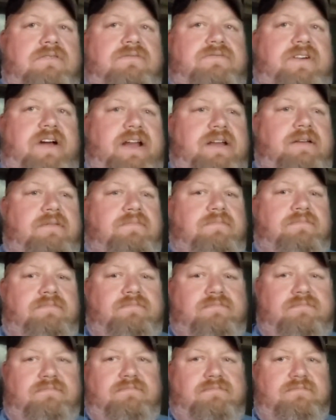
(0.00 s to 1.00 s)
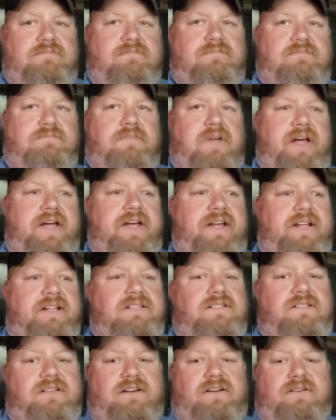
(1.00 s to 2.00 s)
fighting
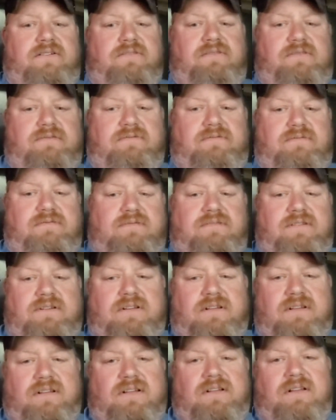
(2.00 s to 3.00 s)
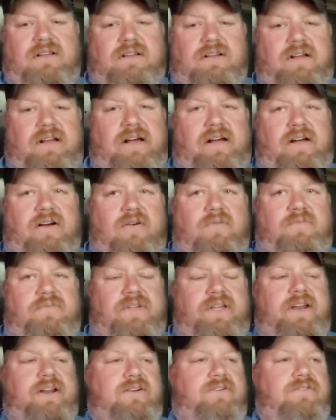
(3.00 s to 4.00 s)
mud. So
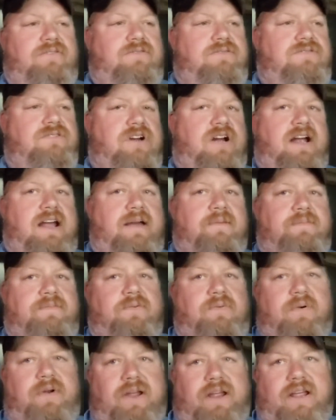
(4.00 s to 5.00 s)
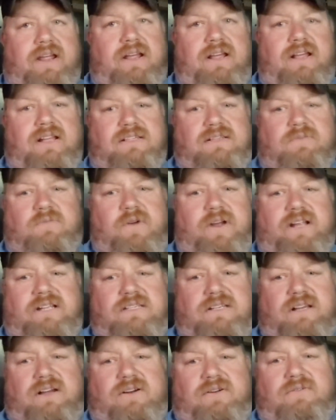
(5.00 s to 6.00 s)
hopefully it'll dry up where we can get some
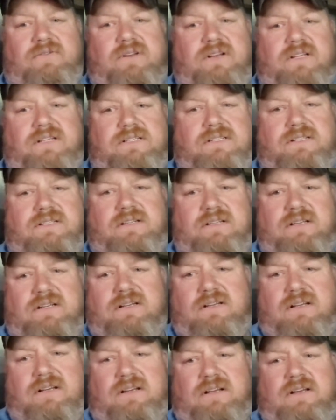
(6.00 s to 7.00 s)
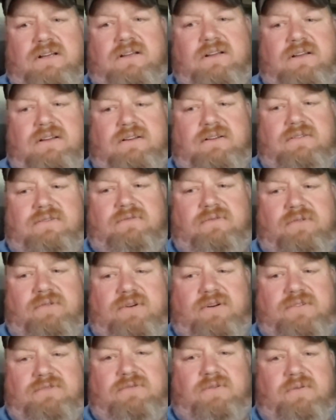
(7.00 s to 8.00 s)
wheat sowed, because
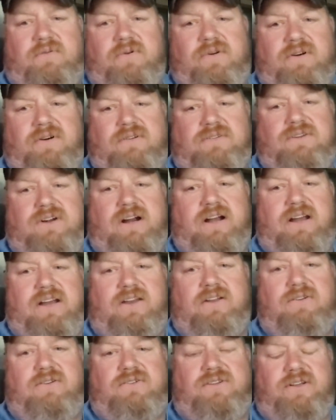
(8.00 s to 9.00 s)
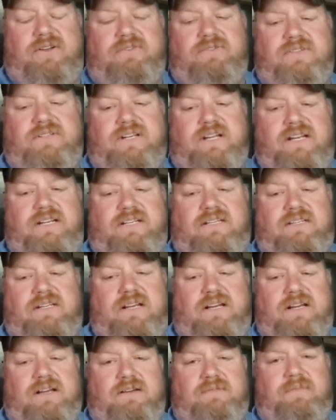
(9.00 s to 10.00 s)
that's what we're trying to do too, is get
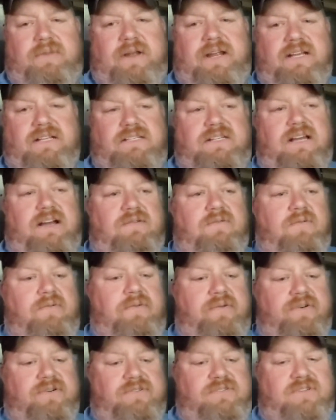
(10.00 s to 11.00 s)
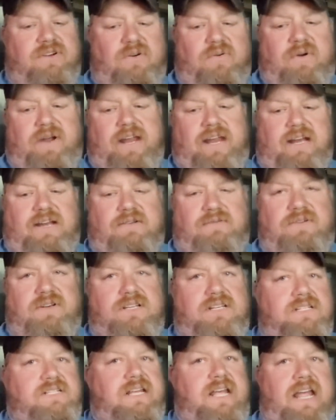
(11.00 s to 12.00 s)
beans cut when we're going to sow wheat. We
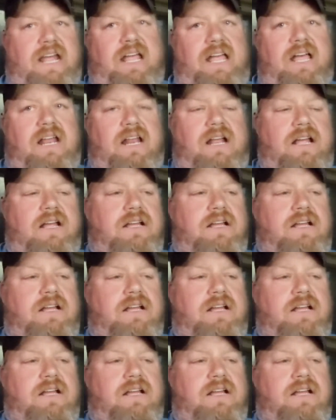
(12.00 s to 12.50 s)
just can't get